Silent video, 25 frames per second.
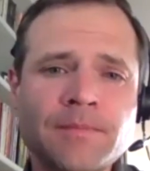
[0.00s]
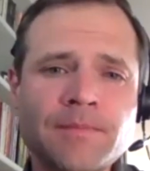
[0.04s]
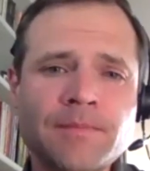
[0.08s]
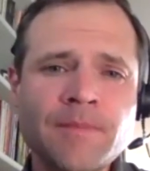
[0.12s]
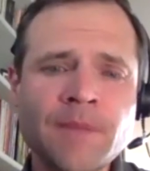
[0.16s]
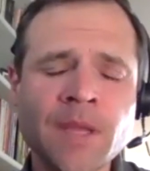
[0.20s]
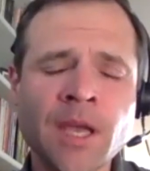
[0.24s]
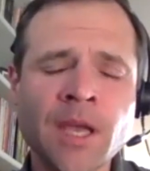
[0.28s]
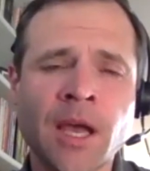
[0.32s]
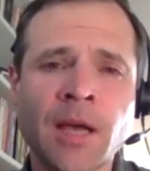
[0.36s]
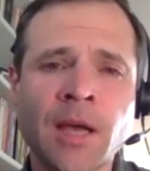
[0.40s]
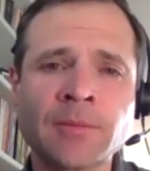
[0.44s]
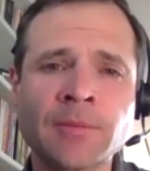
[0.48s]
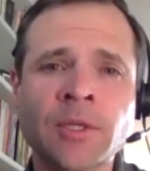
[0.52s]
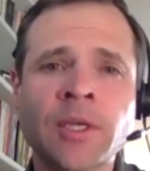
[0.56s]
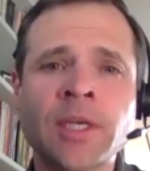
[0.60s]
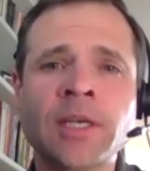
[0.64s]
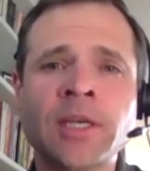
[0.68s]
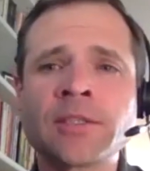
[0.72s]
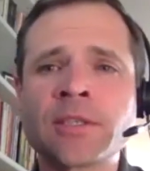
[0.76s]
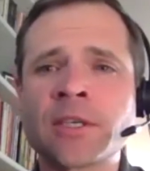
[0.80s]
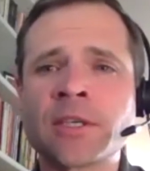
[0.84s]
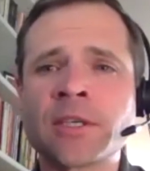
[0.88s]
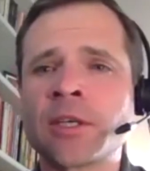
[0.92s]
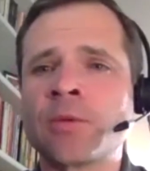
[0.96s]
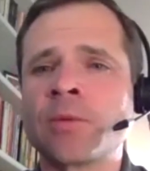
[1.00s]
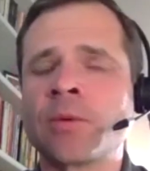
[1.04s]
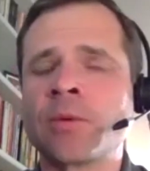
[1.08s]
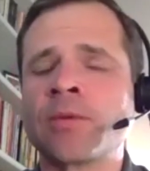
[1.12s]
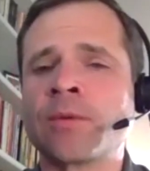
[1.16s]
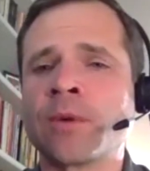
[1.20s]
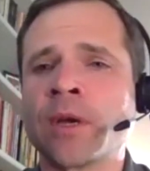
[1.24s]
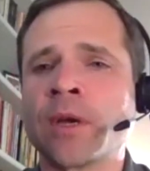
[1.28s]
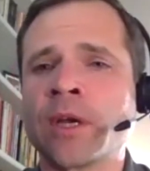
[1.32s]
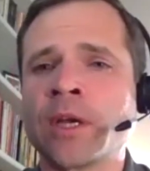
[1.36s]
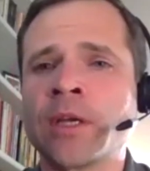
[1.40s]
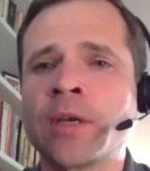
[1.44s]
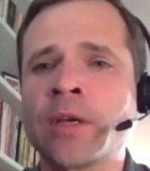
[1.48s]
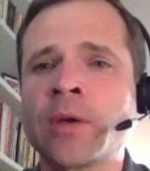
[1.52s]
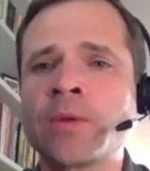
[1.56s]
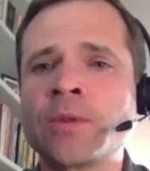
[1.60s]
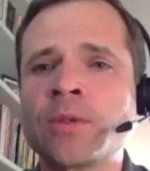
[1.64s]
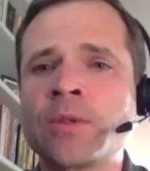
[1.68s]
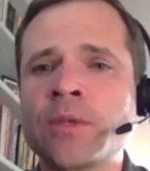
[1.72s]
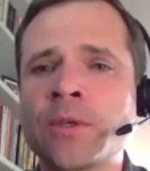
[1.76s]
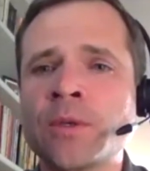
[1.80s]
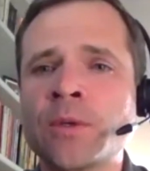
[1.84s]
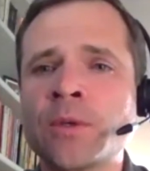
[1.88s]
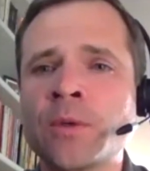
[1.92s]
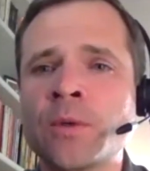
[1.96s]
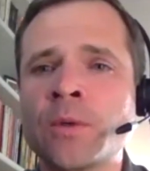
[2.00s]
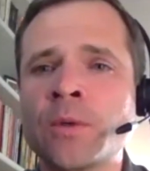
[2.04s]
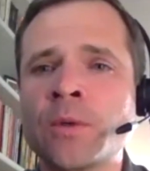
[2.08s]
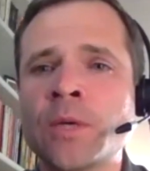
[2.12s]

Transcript: Um, so here's a good one for you. Go to